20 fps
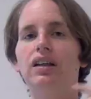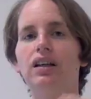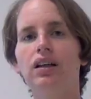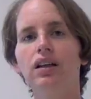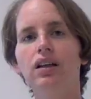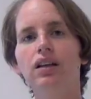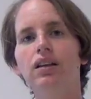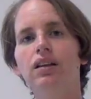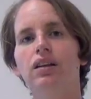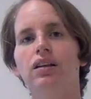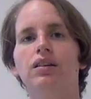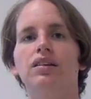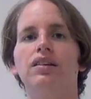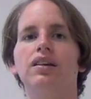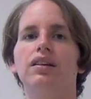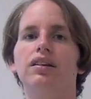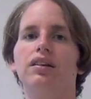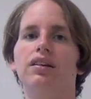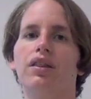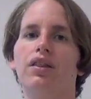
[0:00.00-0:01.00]
in the
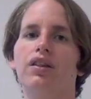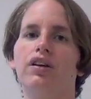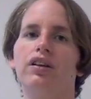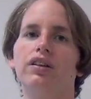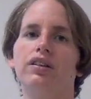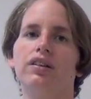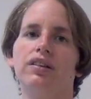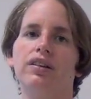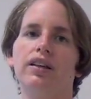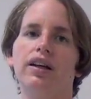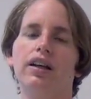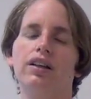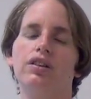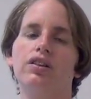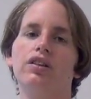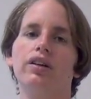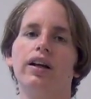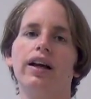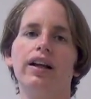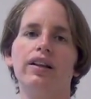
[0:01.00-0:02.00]
third
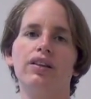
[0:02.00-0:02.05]
sector